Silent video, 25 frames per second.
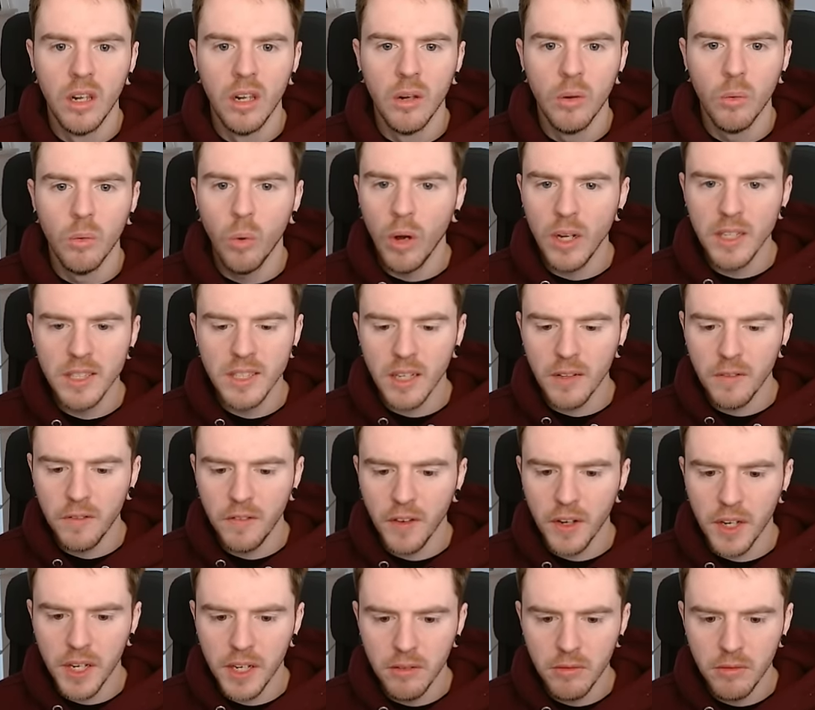What is that
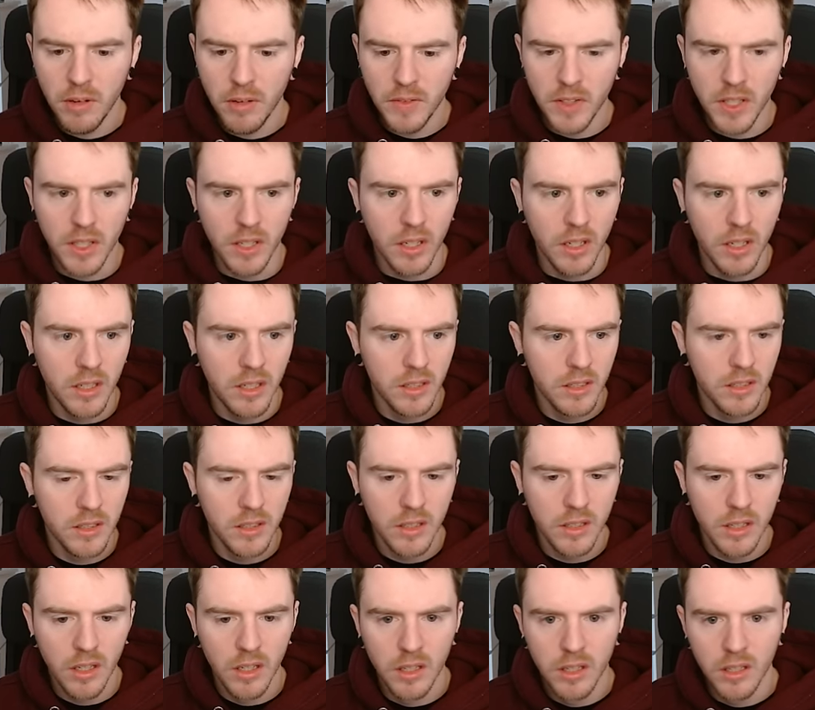fucking river?
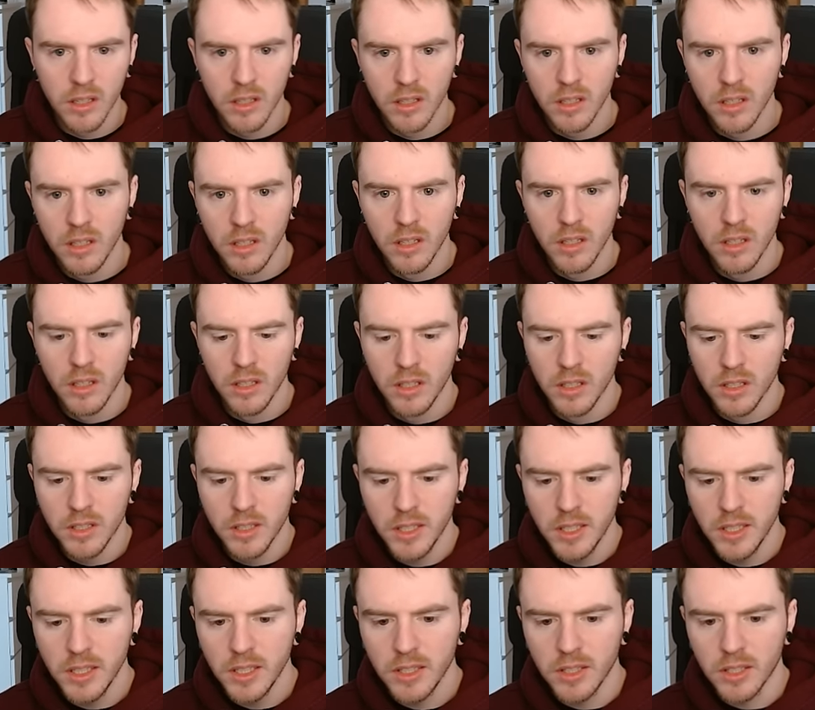
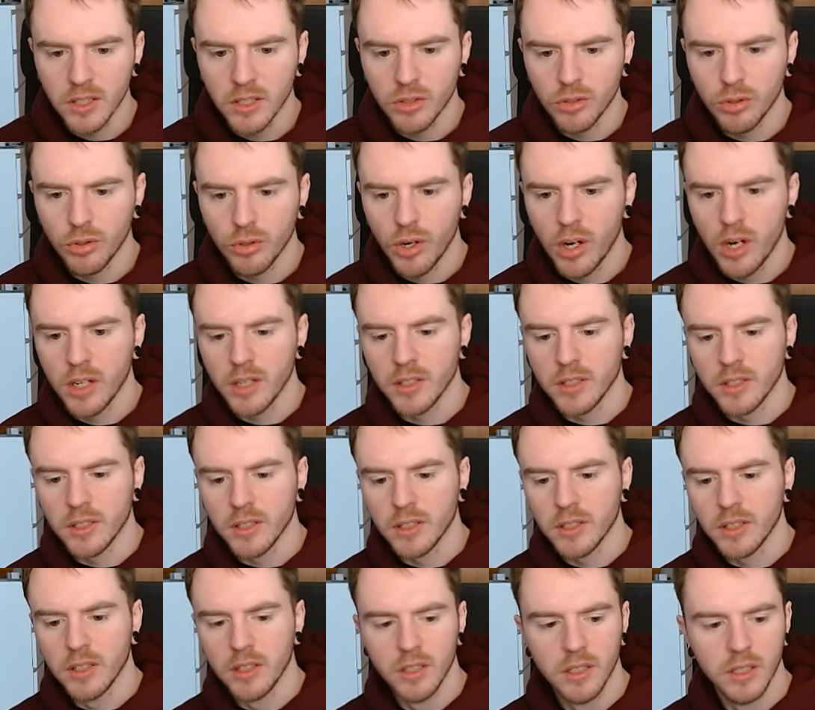Jesus Christ.
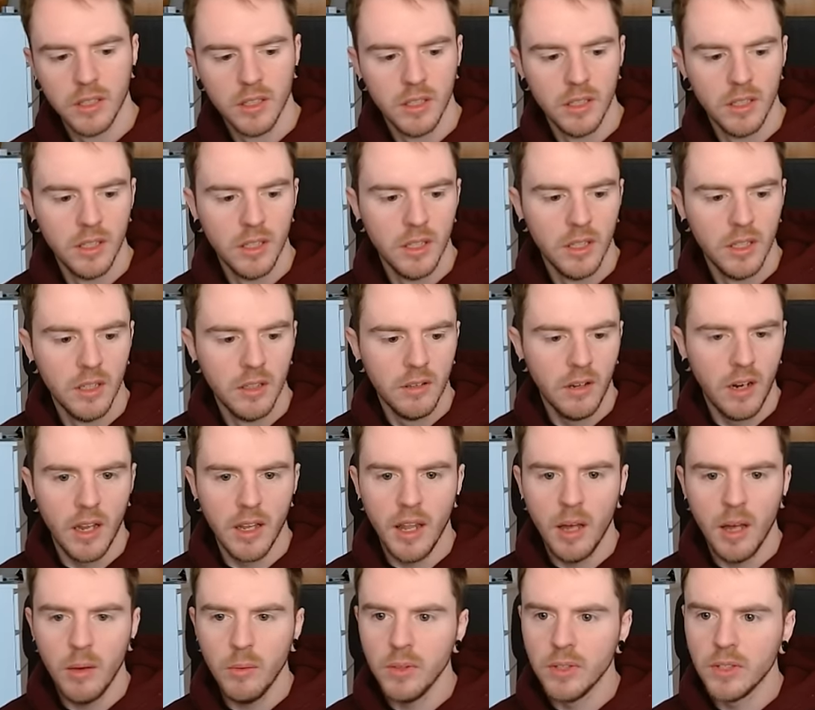Right,
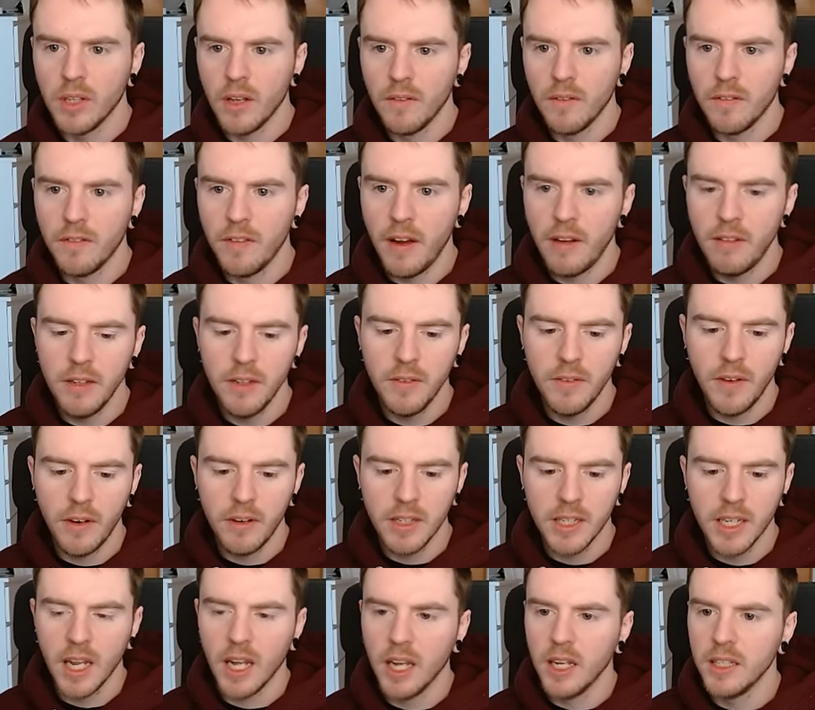that was a very,
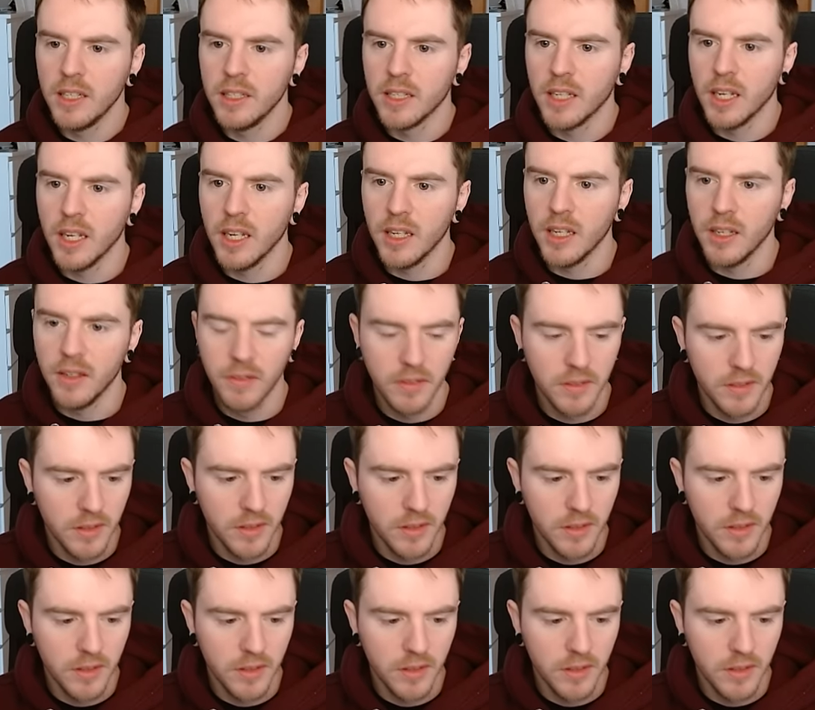very kind gift.